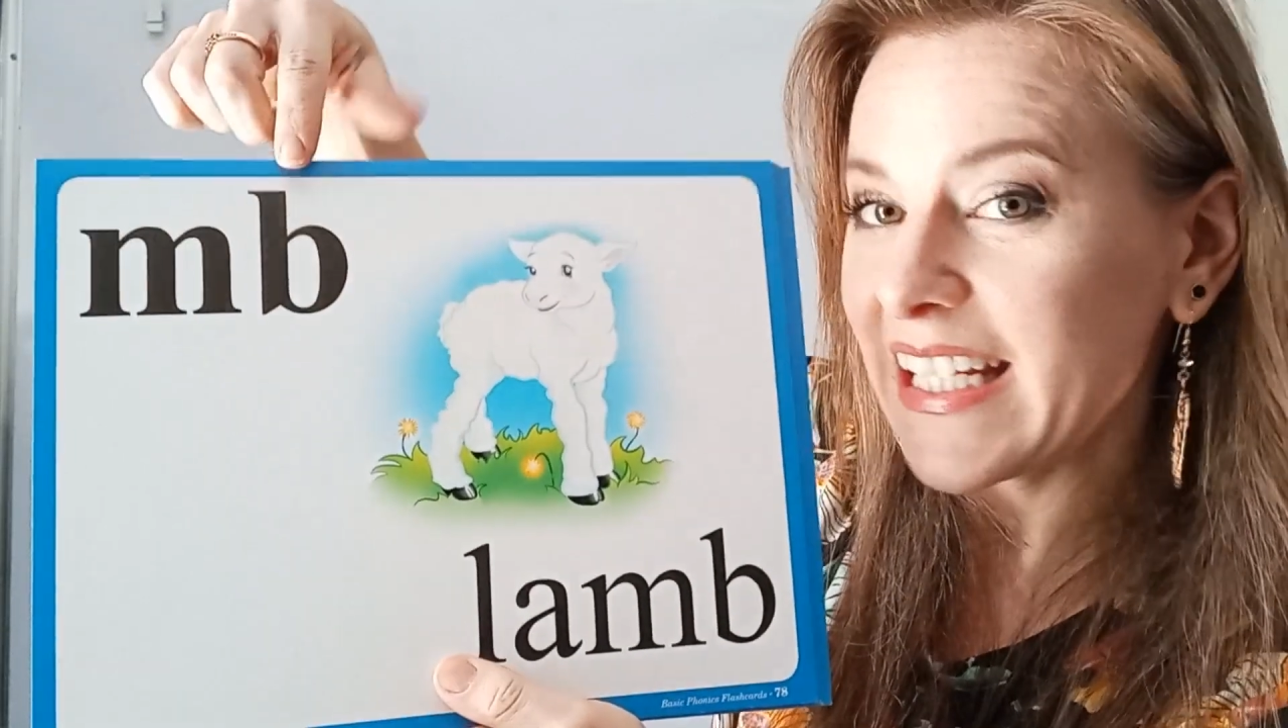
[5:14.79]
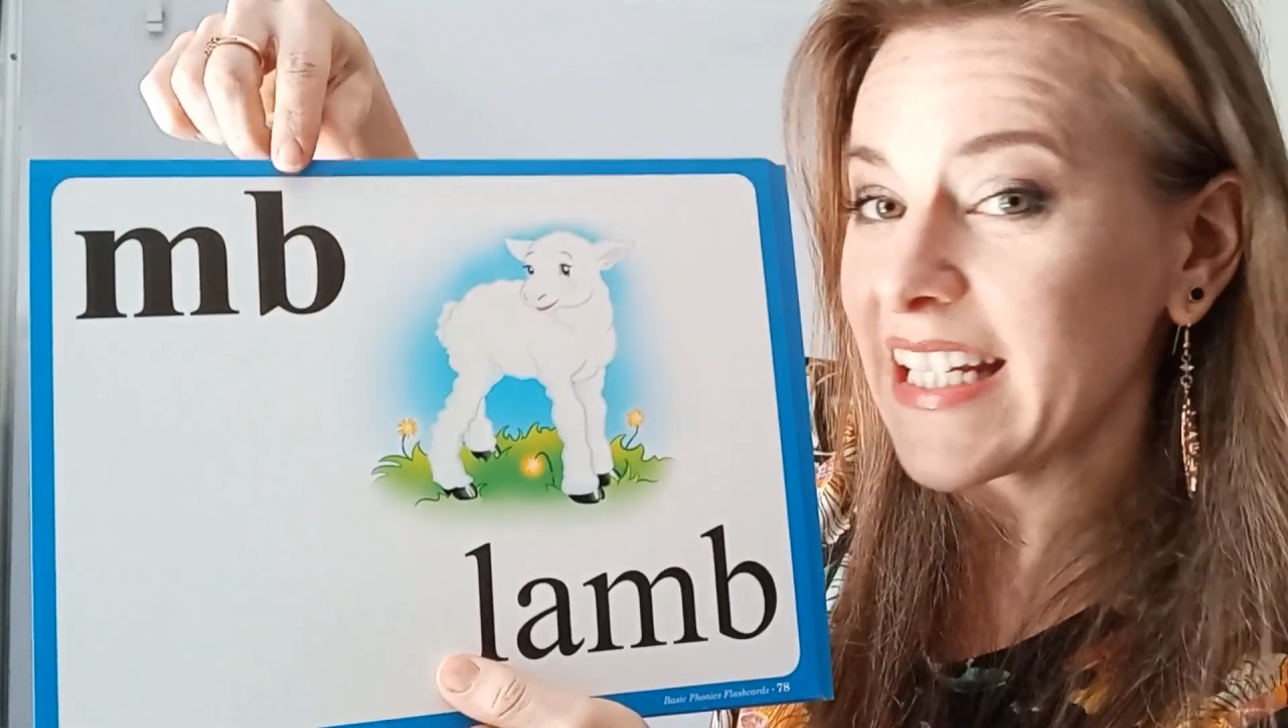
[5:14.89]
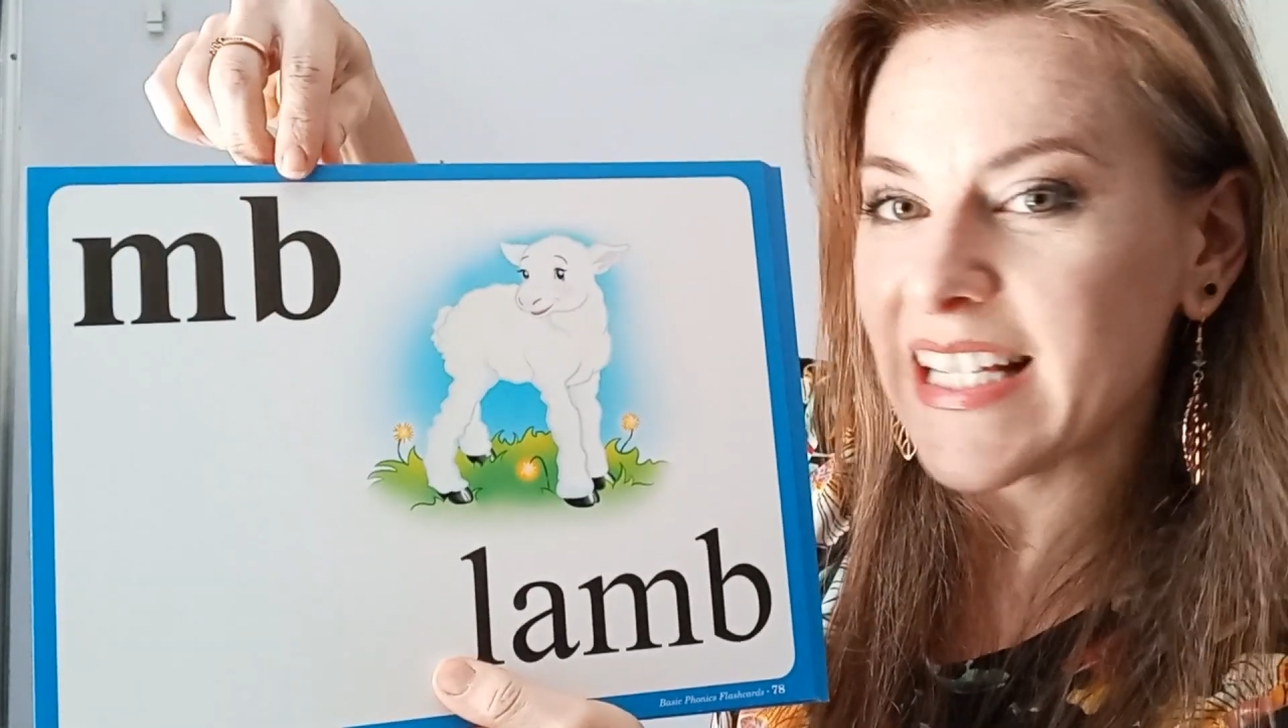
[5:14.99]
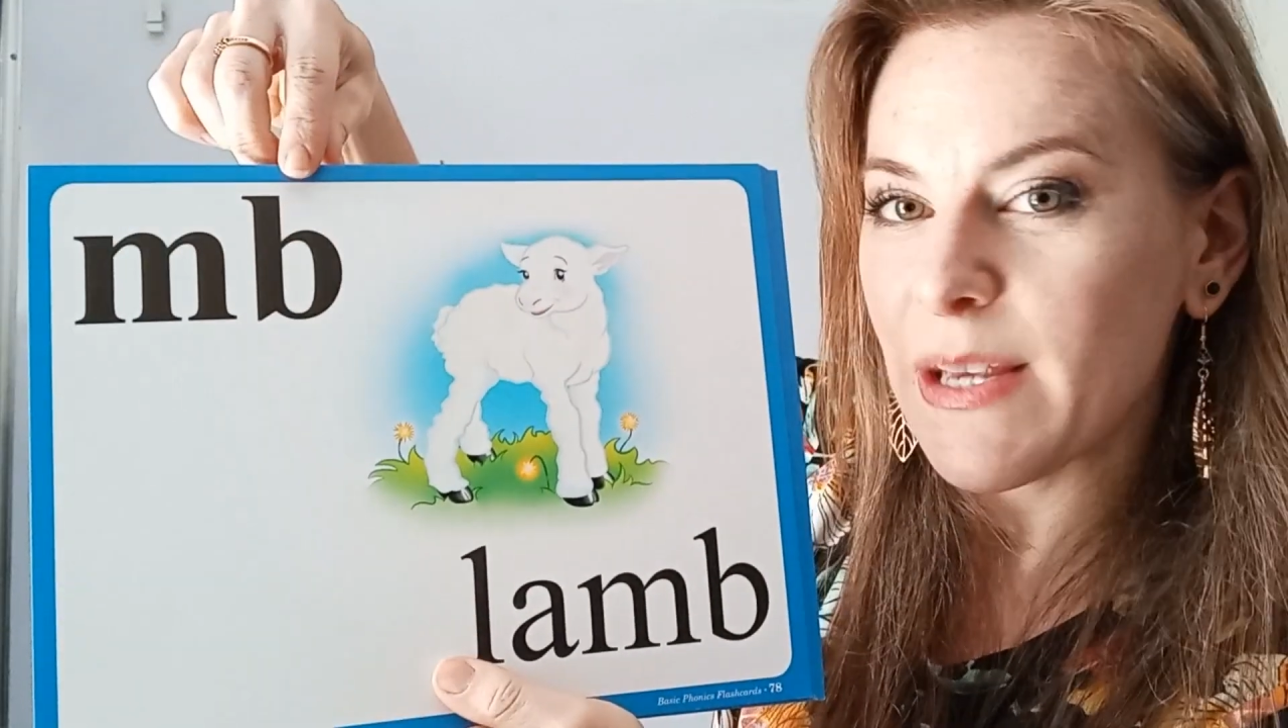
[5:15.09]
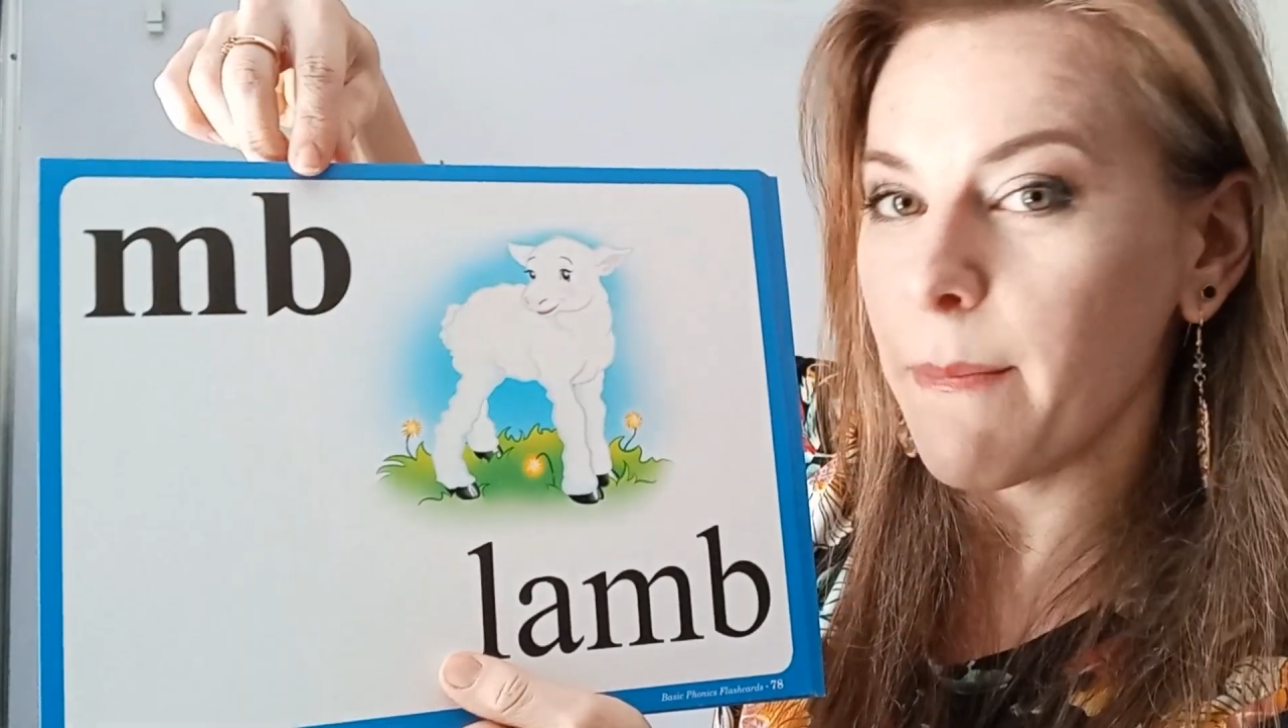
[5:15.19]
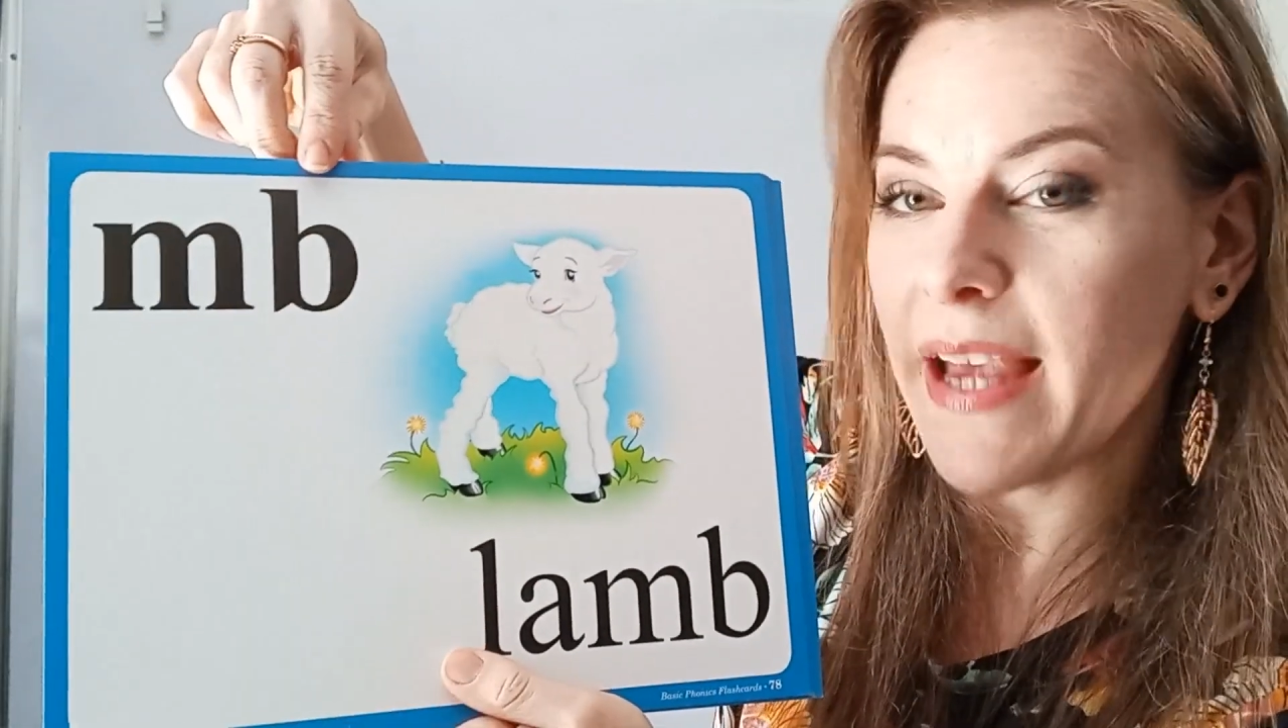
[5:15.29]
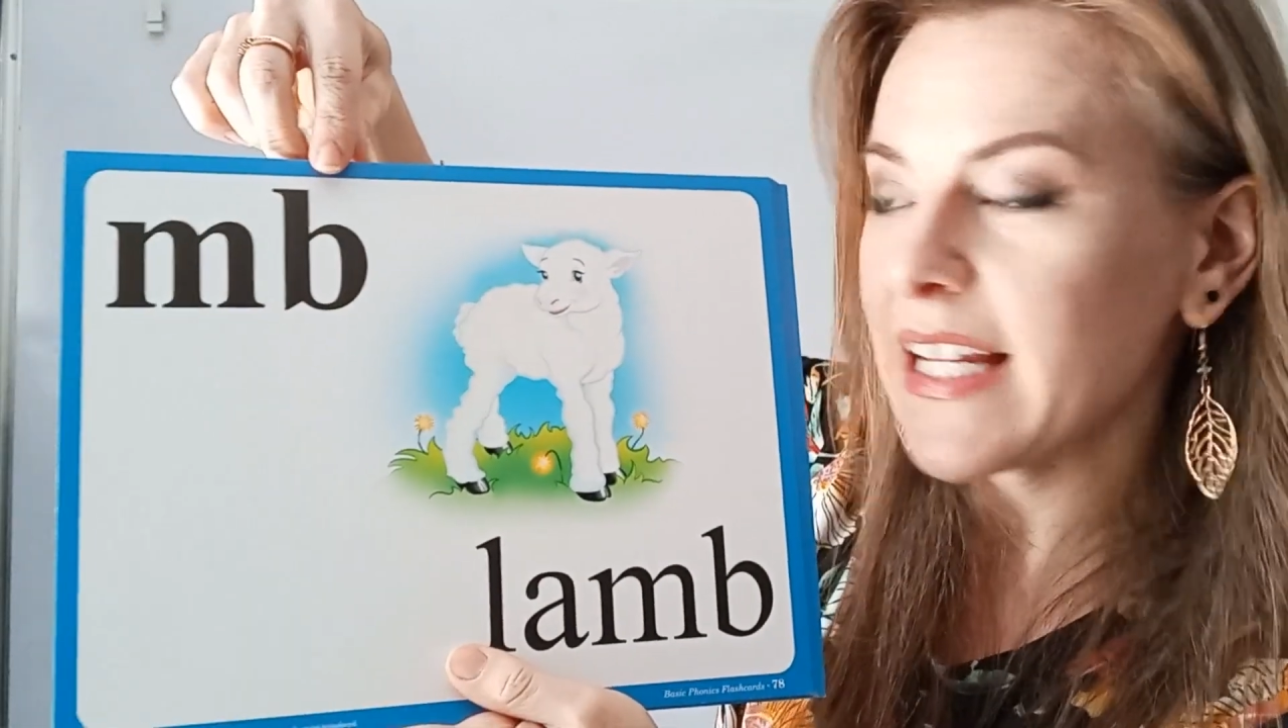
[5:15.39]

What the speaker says: It doesn't make